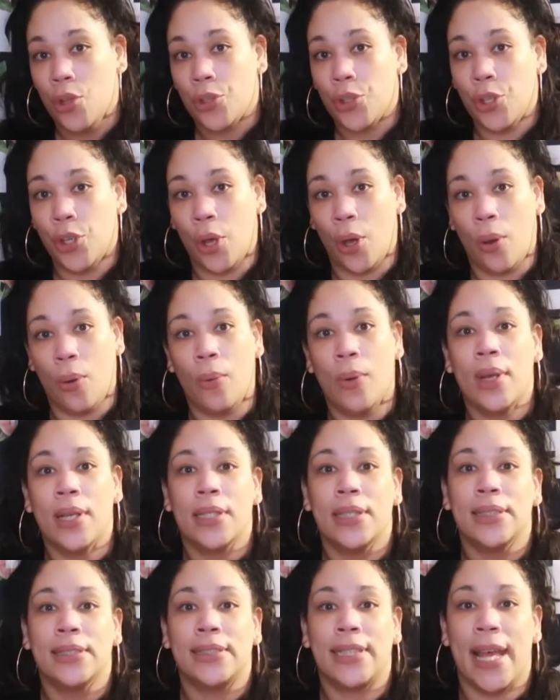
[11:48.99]
You know,
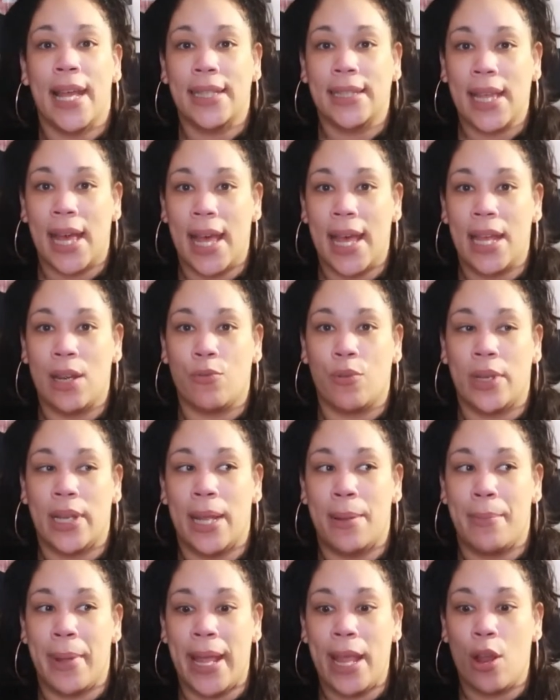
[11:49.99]
take that and run.
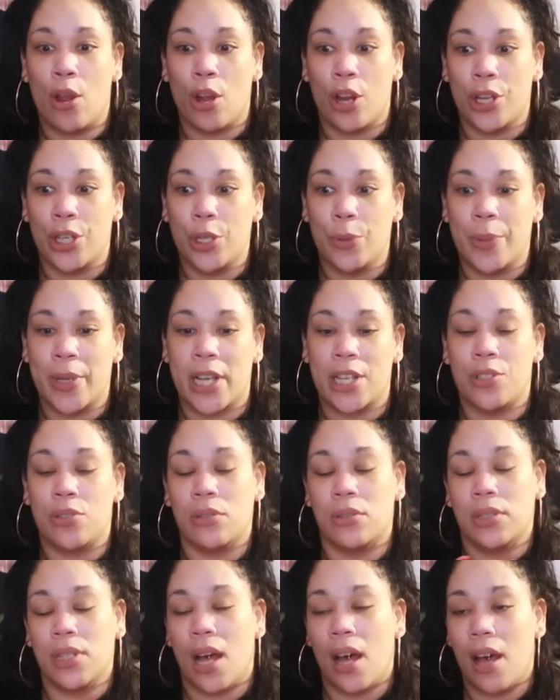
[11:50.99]
It may hurt you because
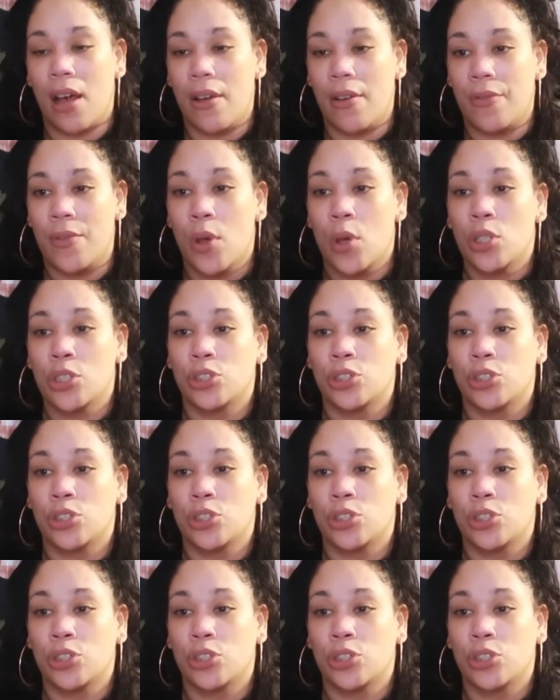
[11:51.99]
you love,